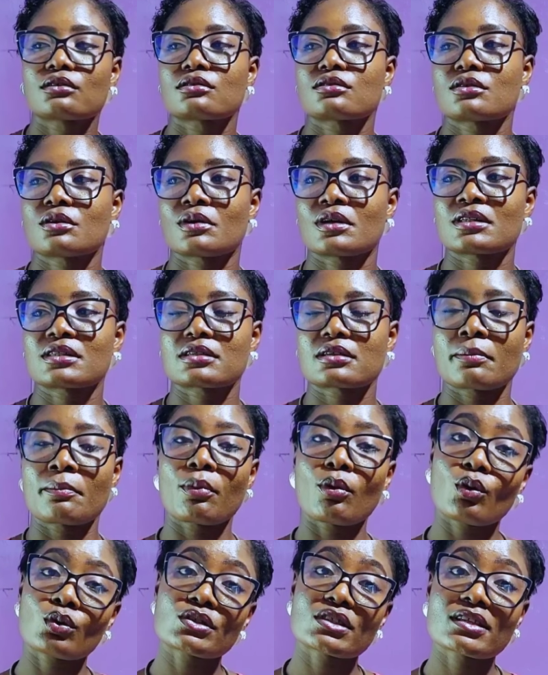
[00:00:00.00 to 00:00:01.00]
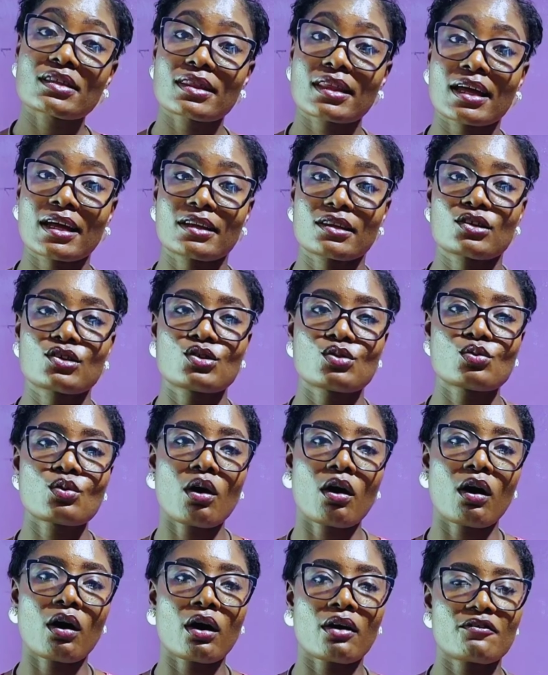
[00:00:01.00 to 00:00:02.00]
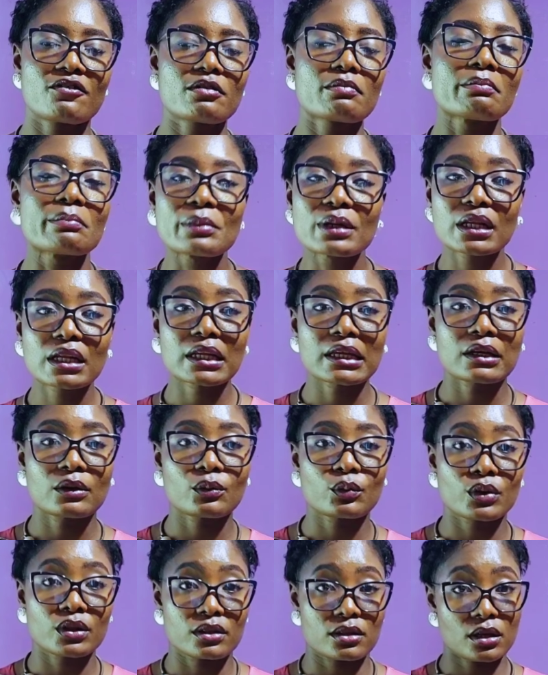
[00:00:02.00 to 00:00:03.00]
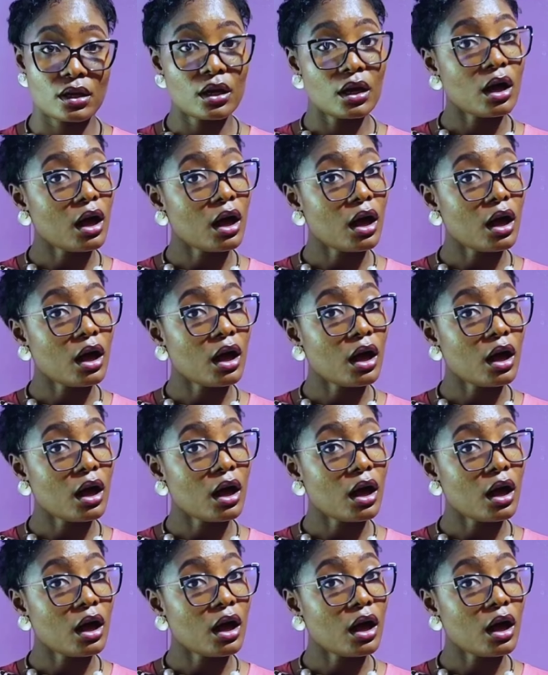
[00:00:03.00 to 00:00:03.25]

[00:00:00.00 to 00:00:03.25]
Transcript: So it's important that you are familiar with